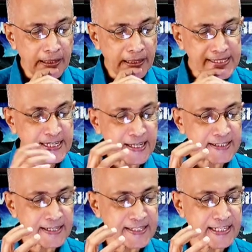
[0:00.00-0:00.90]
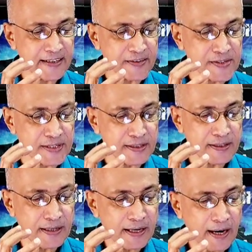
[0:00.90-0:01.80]
let's ask ourselves,
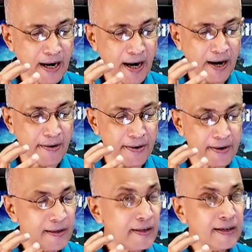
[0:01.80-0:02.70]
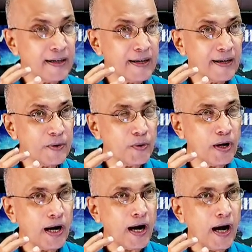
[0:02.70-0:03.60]
are
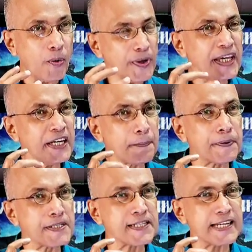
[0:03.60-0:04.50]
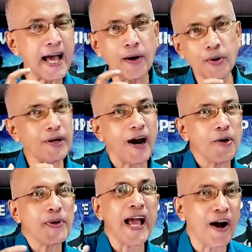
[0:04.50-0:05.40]
we in a prison now, or
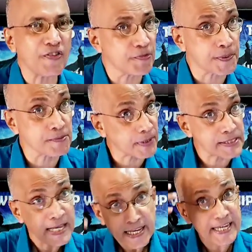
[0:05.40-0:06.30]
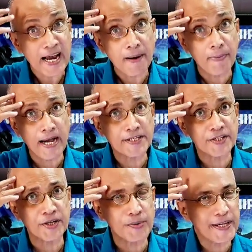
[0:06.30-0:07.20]
are we out of a prison? Because in our mind,
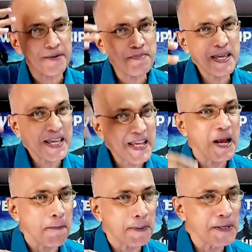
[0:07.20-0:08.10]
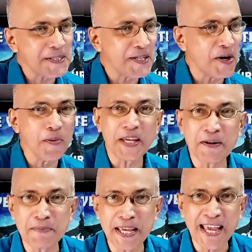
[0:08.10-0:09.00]
you know, we can be in a prison or we
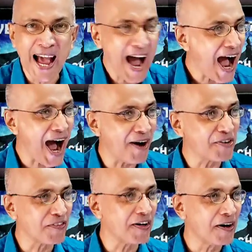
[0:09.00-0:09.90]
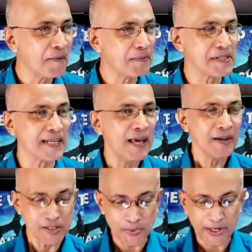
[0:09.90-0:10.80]
can be out of a prison.
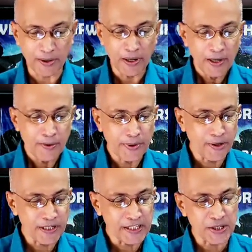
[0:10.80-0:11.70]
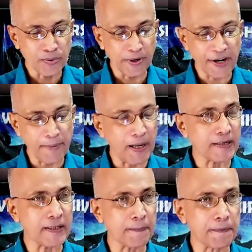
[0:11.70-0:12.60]
Because we don't need to worry
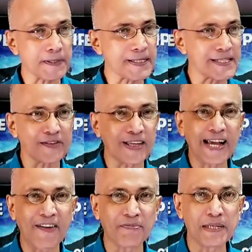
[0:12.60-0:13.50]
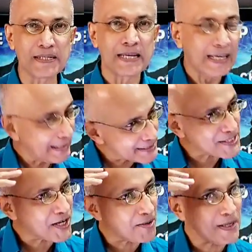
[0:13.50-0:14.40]
about the prisons of the government. Let's
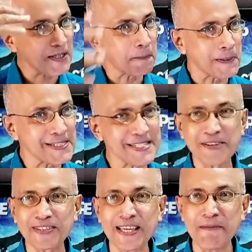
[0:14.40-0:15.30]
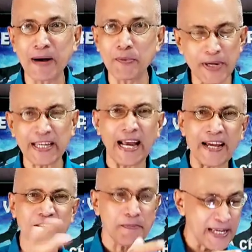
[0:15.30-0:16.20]
talk about the prisons of the mind. We can
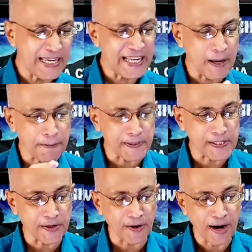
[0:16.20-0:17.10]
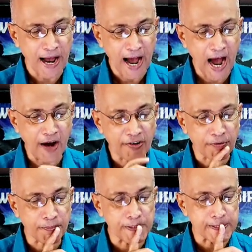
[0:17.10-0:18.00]
either be in a prison or out
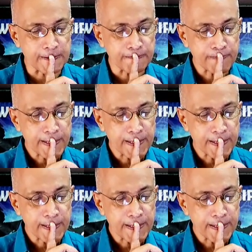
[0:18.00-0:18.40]
of a prison.